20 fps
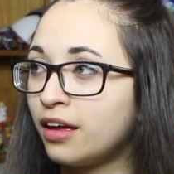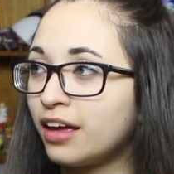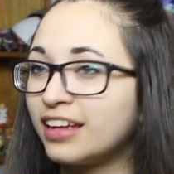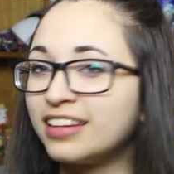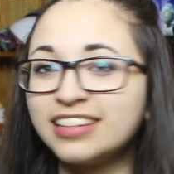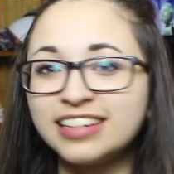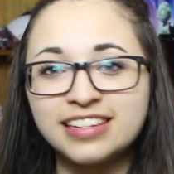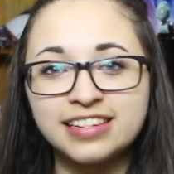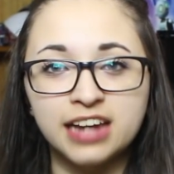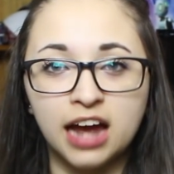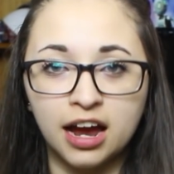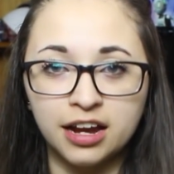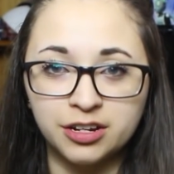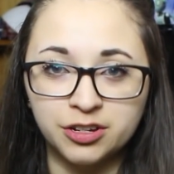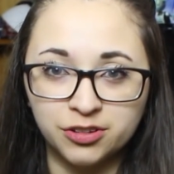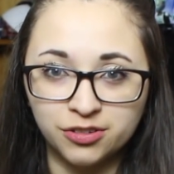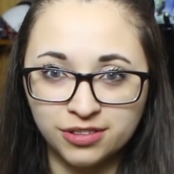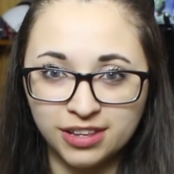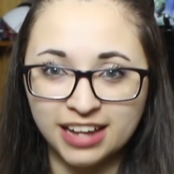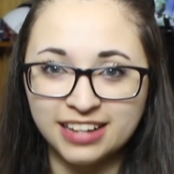At least I
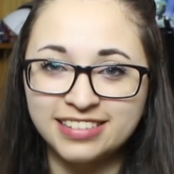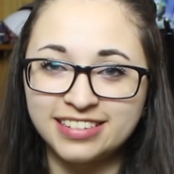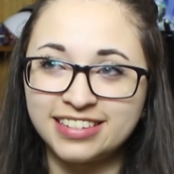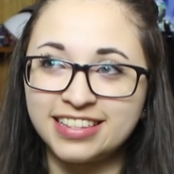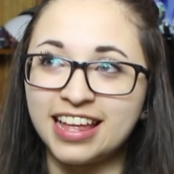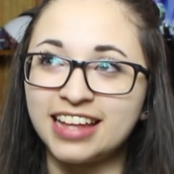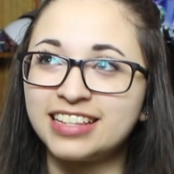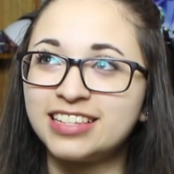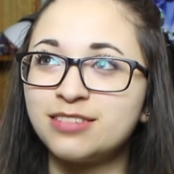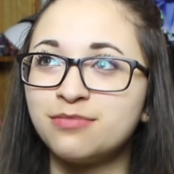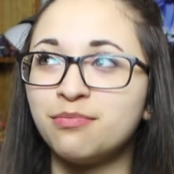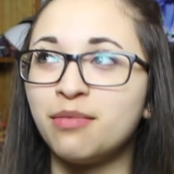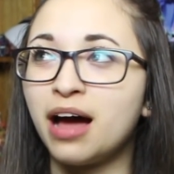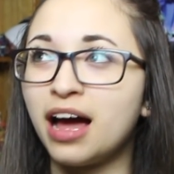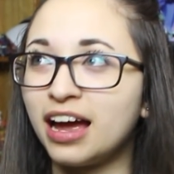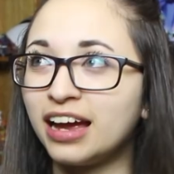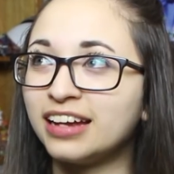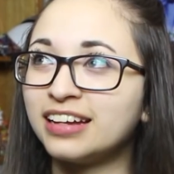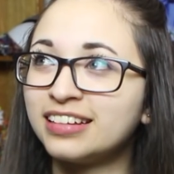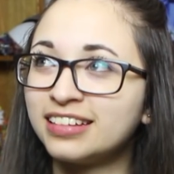do. That's
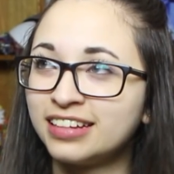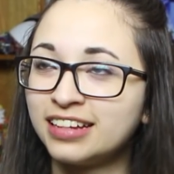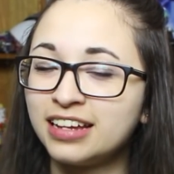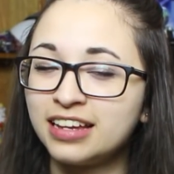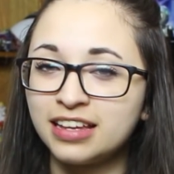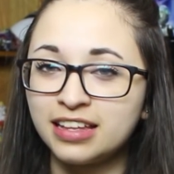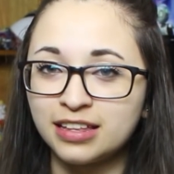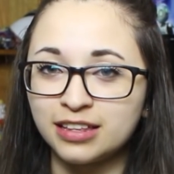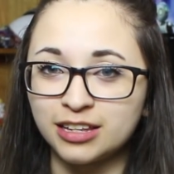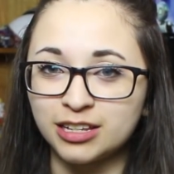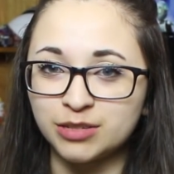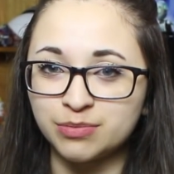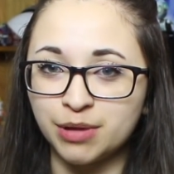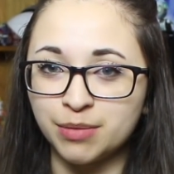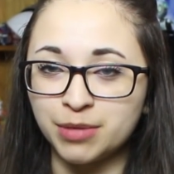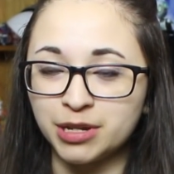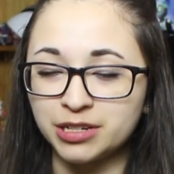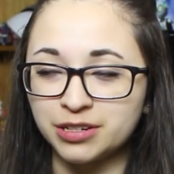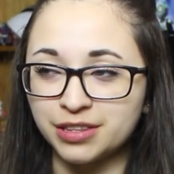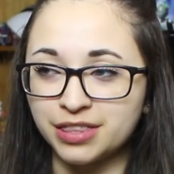my
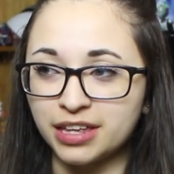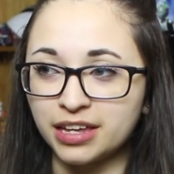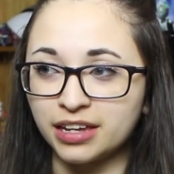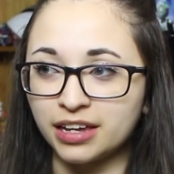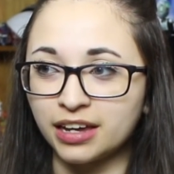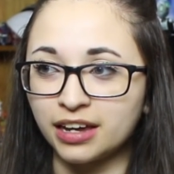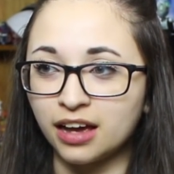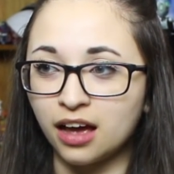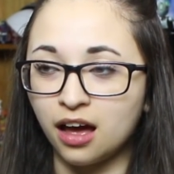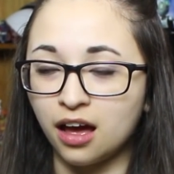mental thinking.